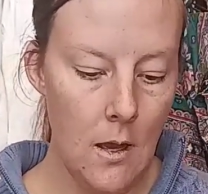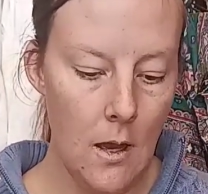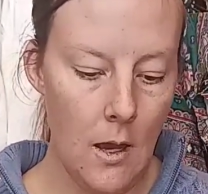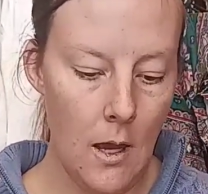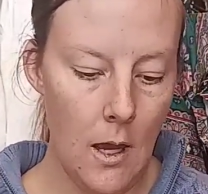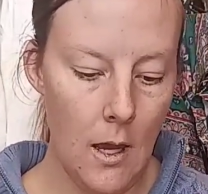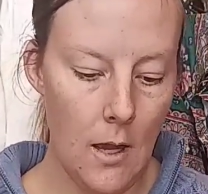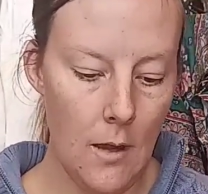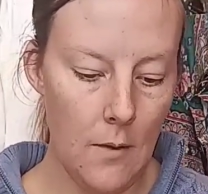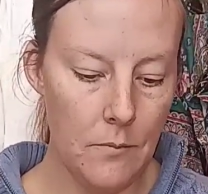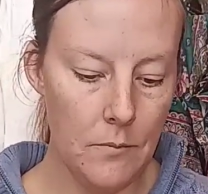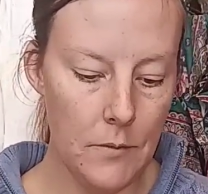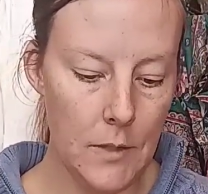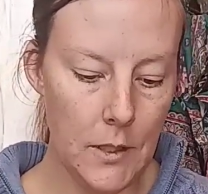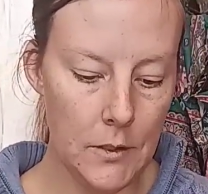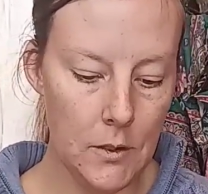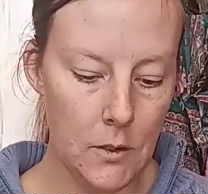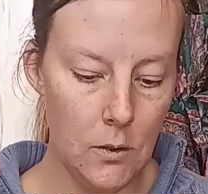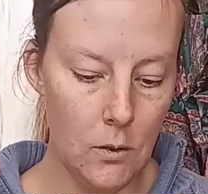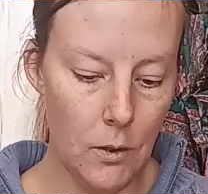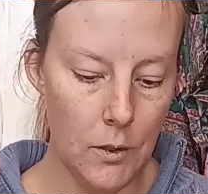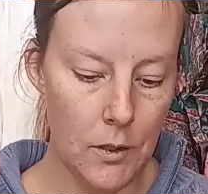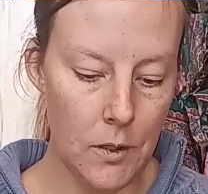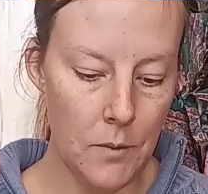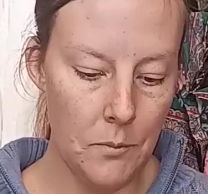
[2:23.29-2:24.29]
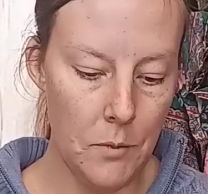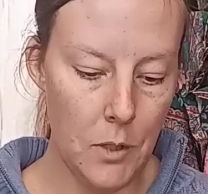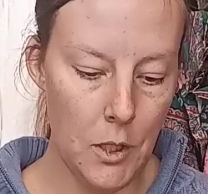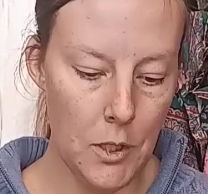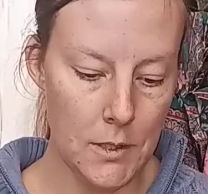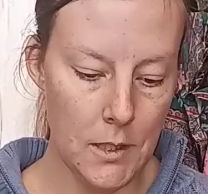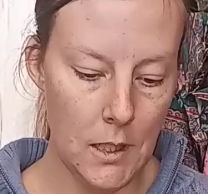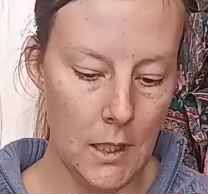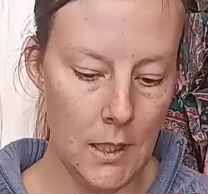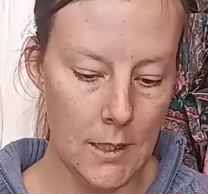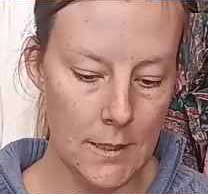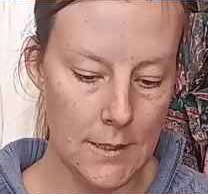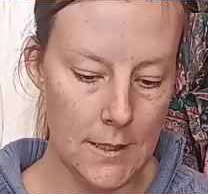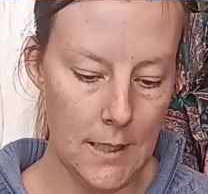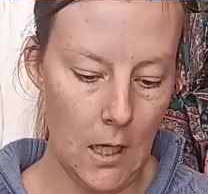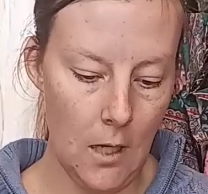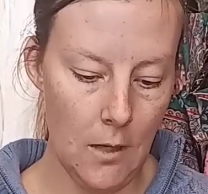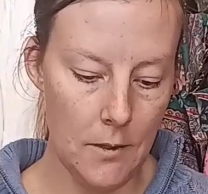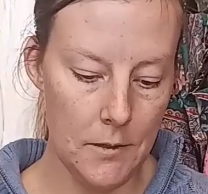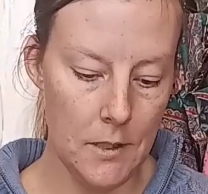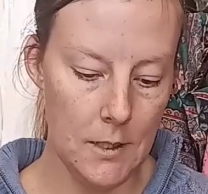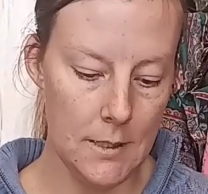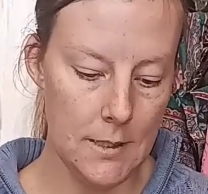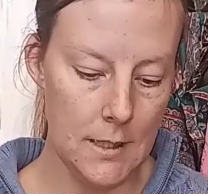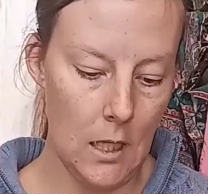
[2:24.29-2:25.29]
that the North imposed on the
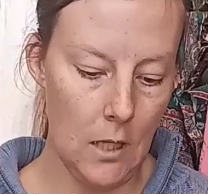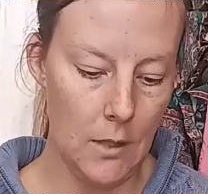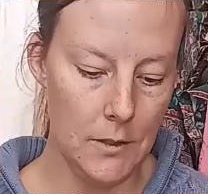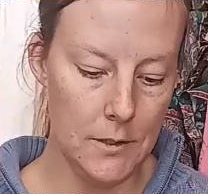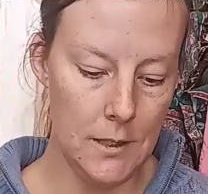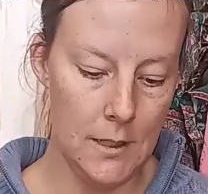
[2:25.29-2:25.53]
South